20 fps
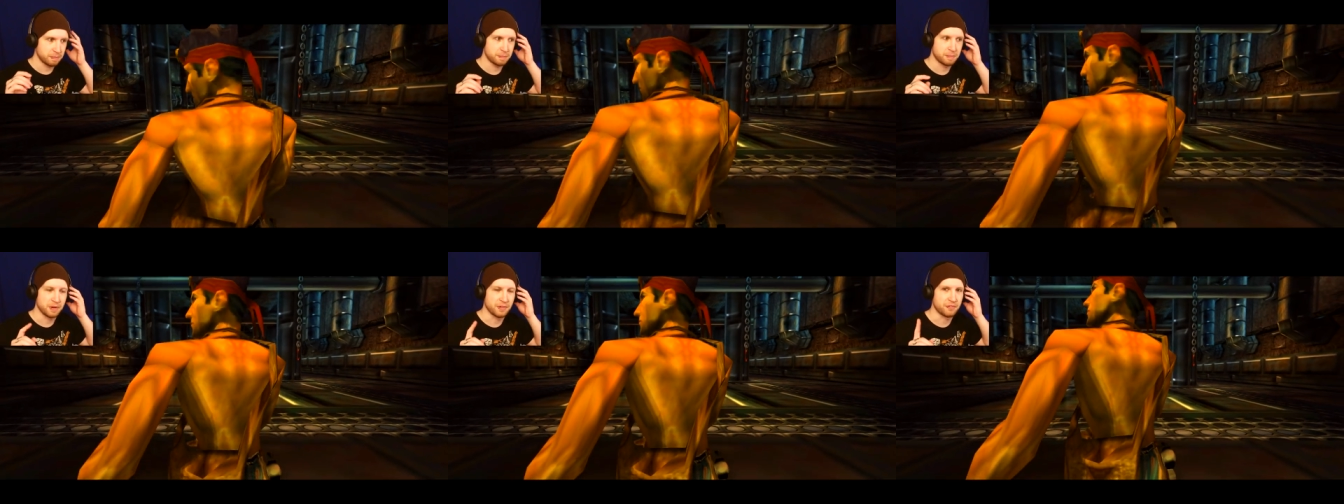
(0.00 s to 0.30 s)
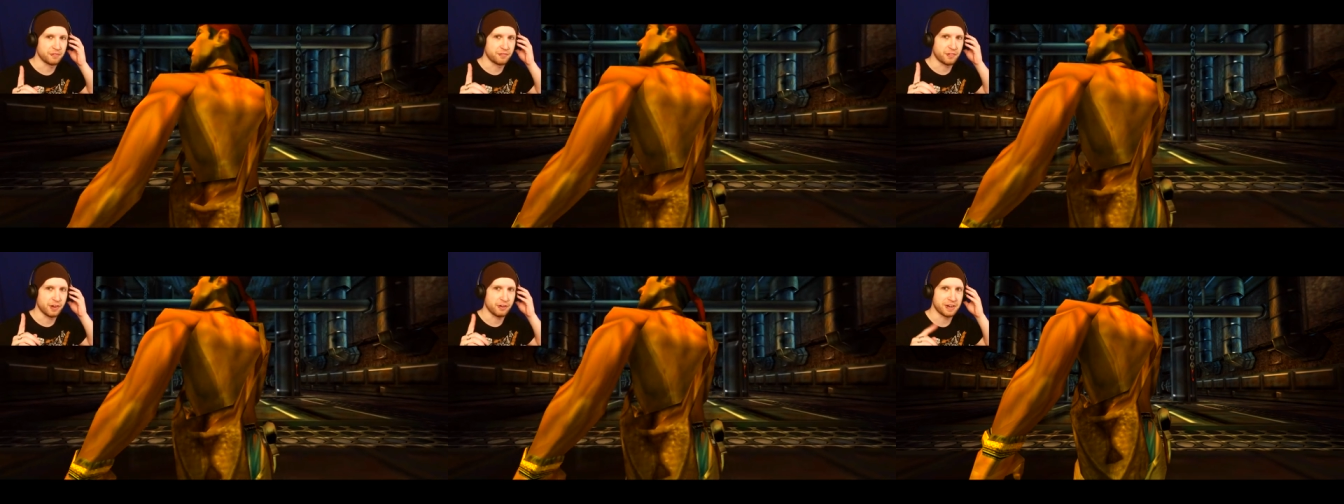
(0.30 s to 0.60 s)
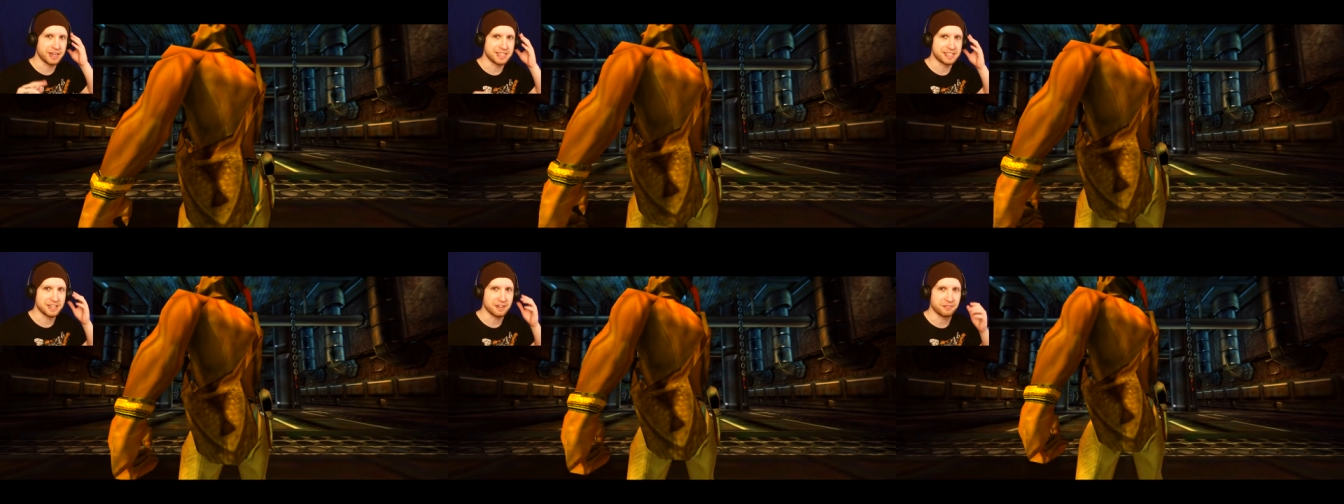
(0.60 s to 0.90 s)
but
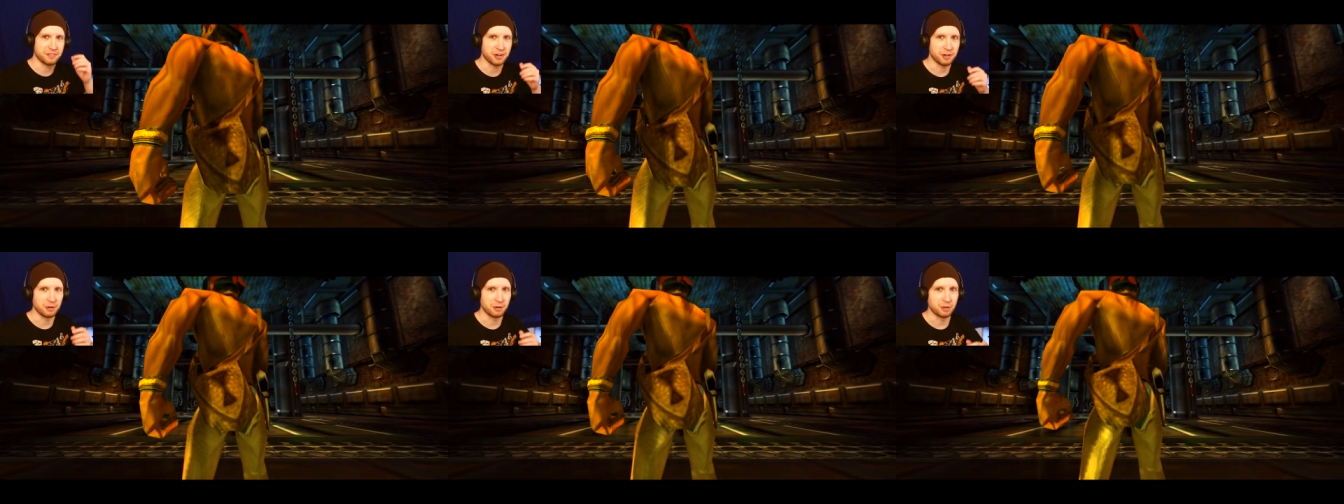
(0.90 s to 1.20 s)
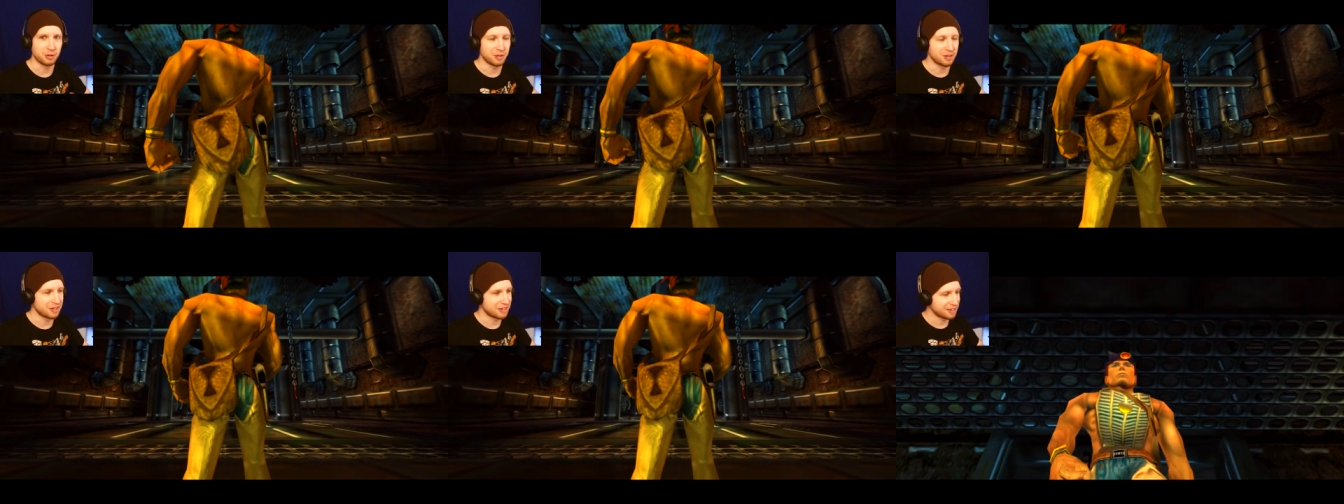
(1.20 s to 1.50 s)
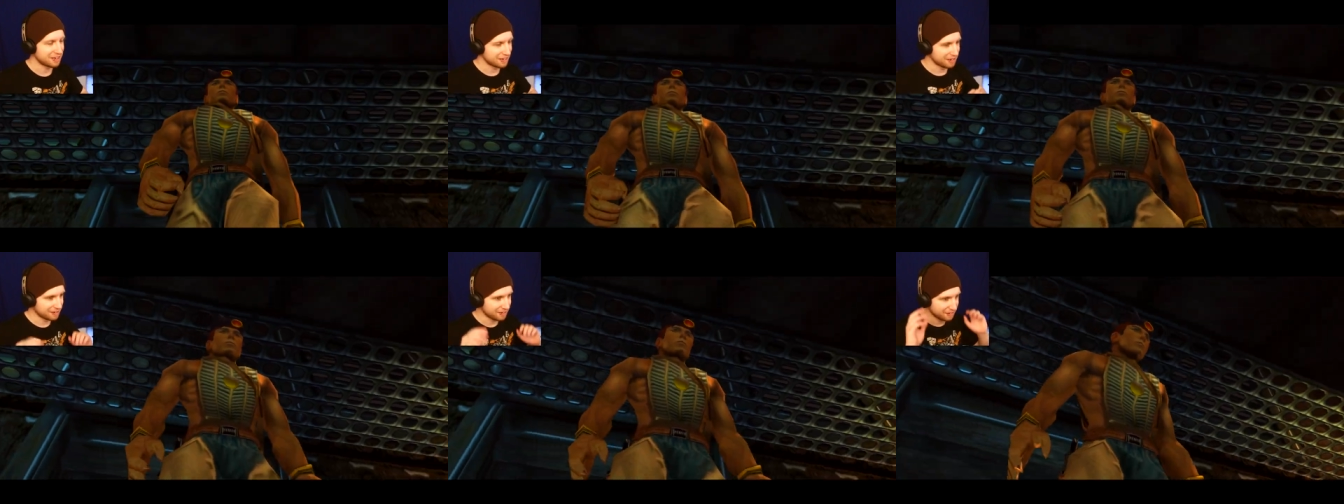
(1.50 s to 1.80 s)
very difficult.
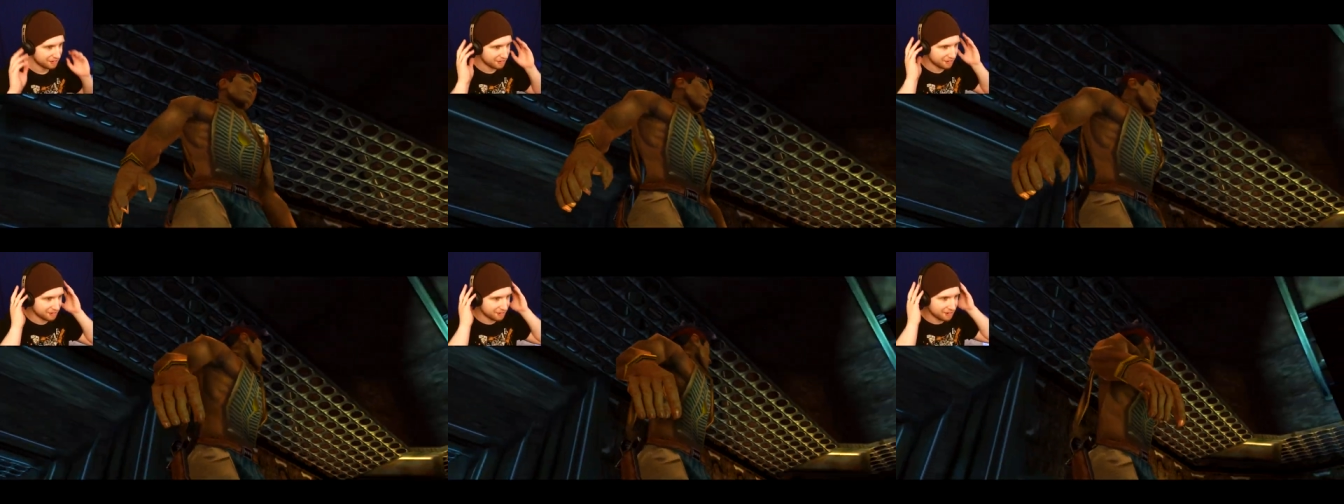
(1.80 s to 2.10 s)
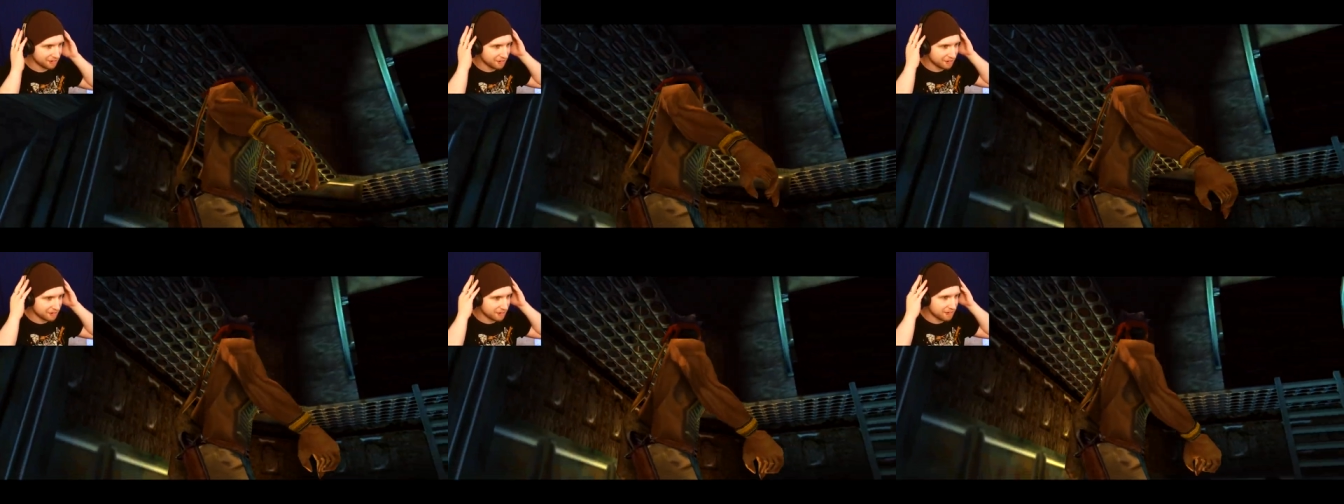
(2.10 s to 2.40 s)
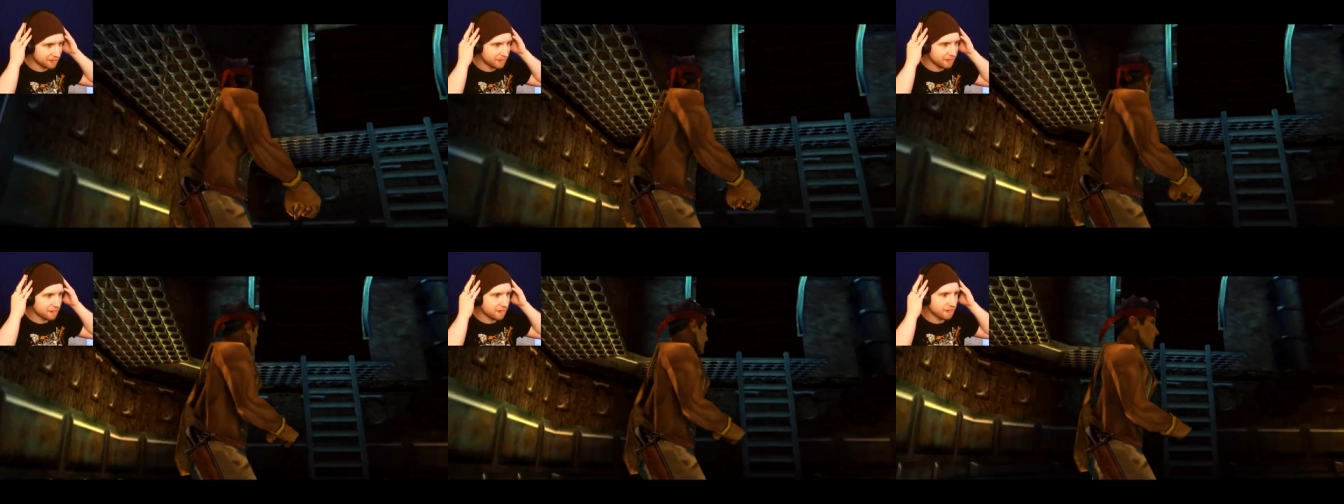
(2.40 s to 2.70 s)

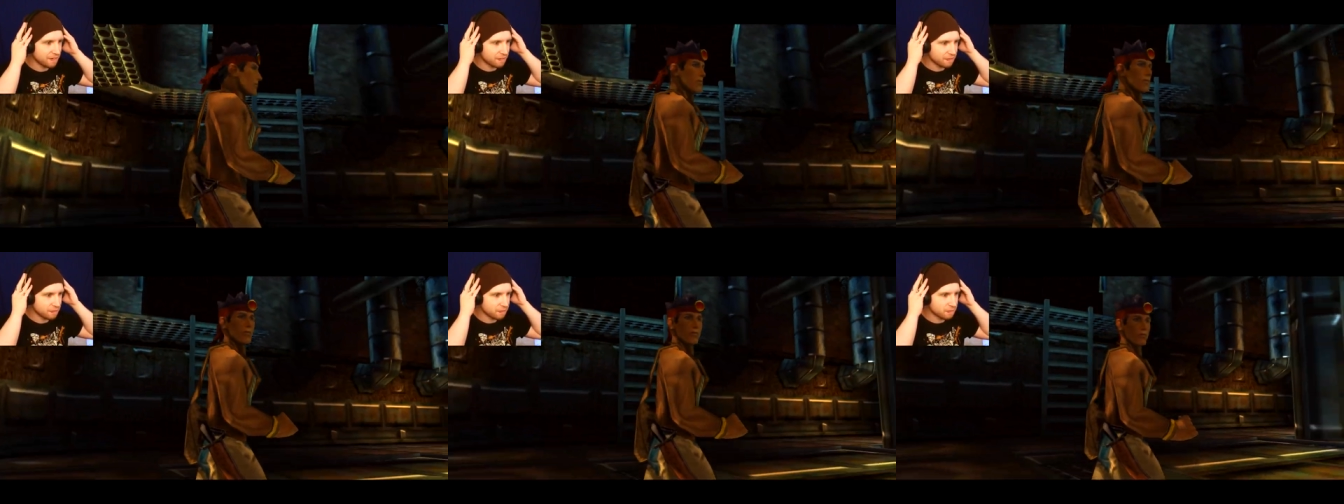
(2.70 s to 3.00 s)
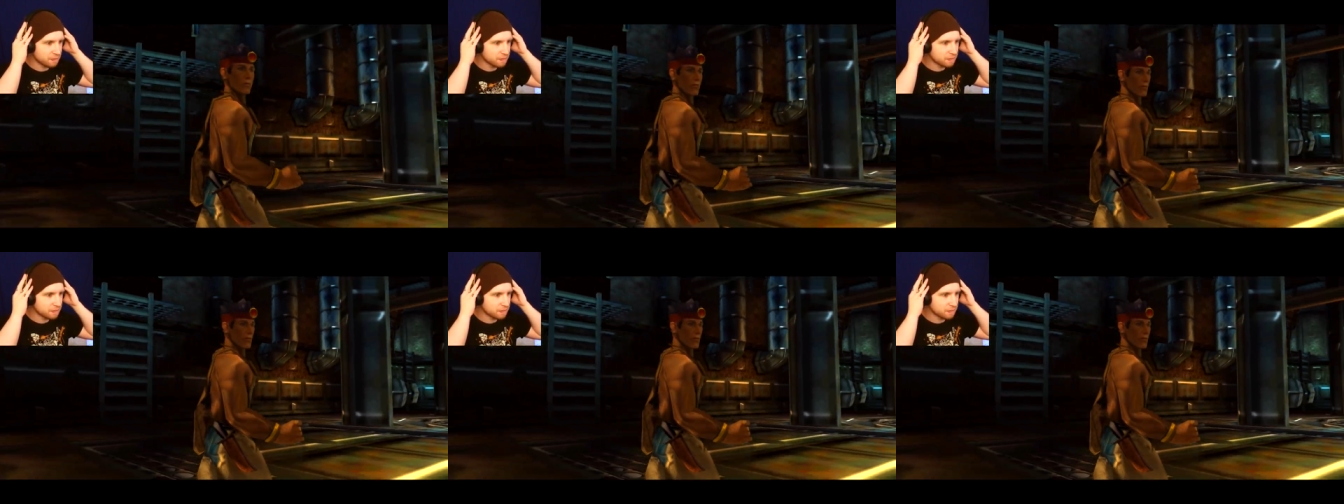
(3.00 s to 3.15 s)
Powers